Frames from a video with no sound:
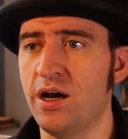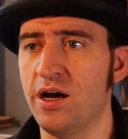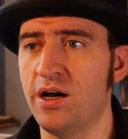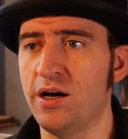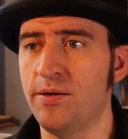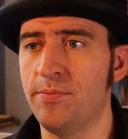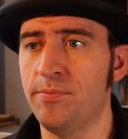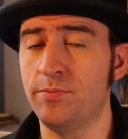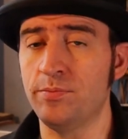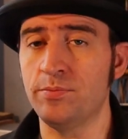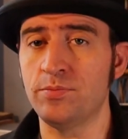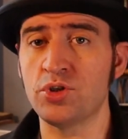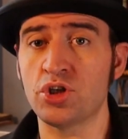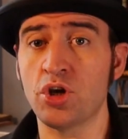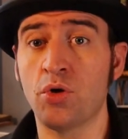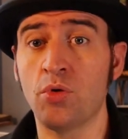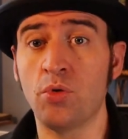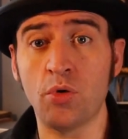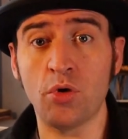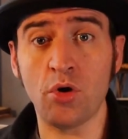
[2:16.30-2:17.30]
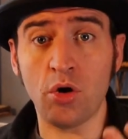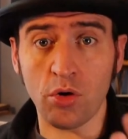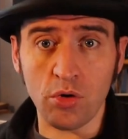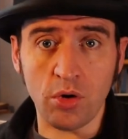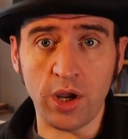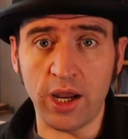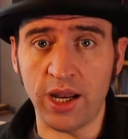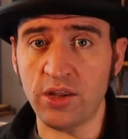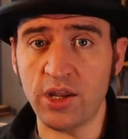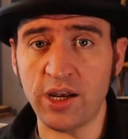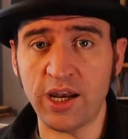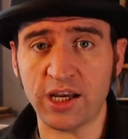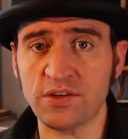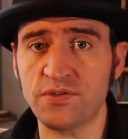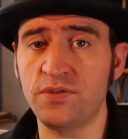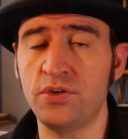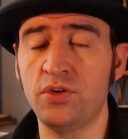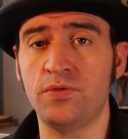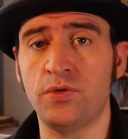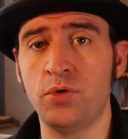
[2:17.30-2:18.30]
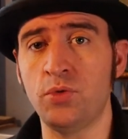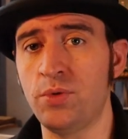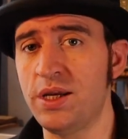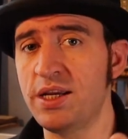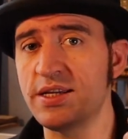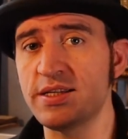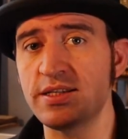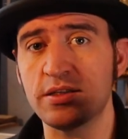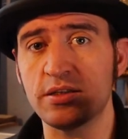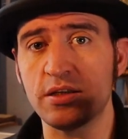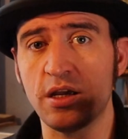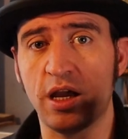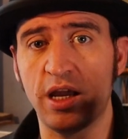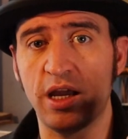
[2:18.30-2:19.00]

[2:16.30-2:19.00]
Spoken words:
So in the next few weeks,